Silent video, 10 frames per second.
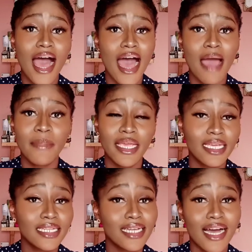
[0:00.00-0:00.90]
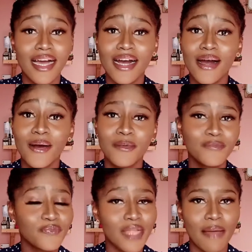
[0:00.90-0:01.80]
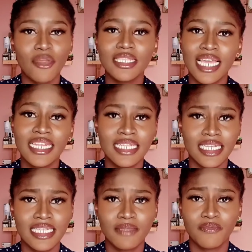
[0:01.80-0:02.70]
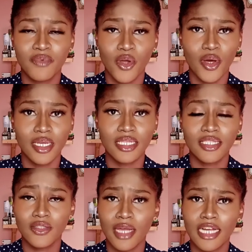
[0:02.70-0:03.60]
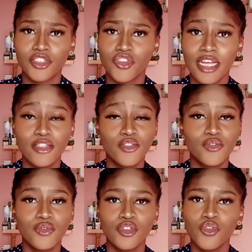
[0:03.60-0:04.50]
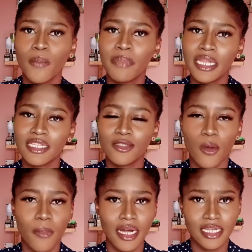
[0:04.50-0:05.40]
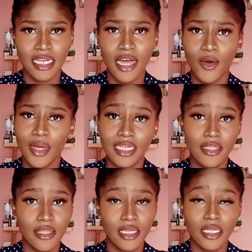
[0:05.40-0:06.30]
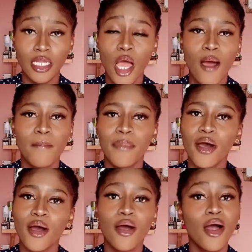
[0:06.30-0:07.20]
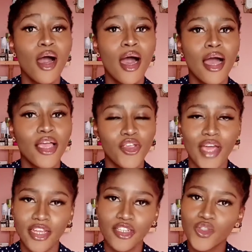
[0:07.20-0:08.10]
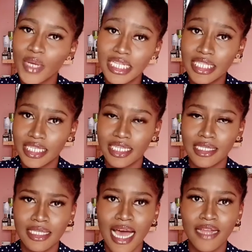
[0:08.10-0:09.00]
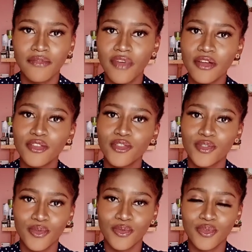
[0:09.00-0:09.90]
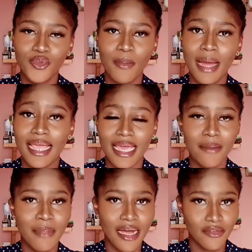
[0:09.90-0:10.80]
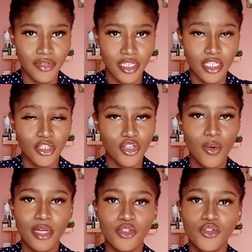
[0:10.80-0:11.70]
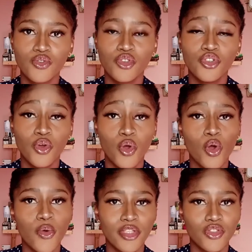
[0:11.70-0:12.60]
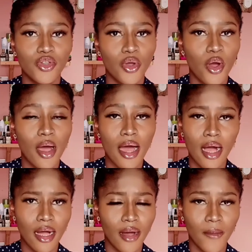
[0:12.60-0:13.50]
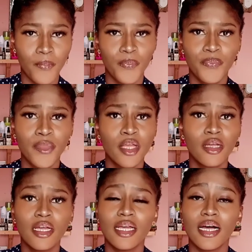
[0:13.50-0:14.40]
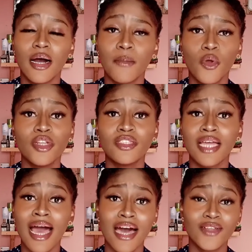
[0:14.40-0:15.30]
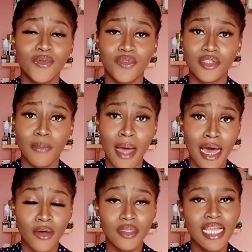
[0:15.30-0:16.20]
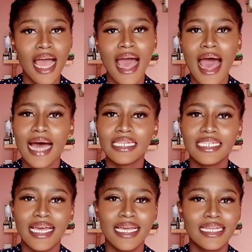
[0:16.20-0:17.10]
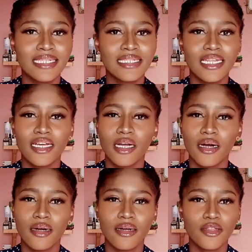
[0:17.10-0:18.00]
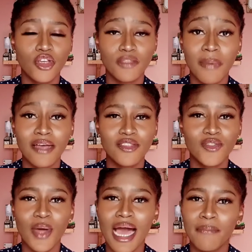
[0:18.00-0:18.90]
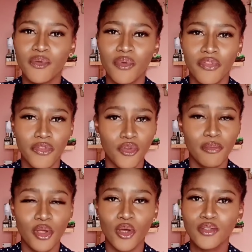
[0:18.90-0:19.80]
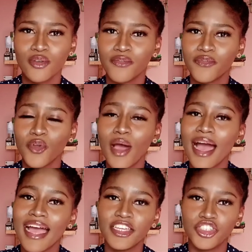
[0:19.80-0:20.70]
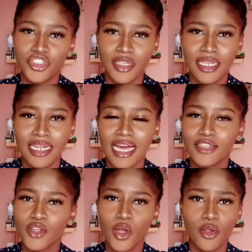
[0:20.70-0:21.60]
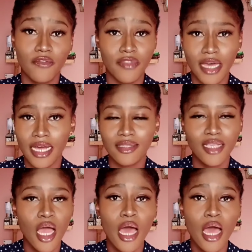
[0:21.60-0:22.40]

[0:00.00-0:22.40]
I mean, I'm not saying this because you are trying to, please your partner or anything, but you're in your 20s and very soon you might get married. You don't want to, go into your go into the house with your spouse, and then your spouse is not happy with you because of your hygiene and all of that.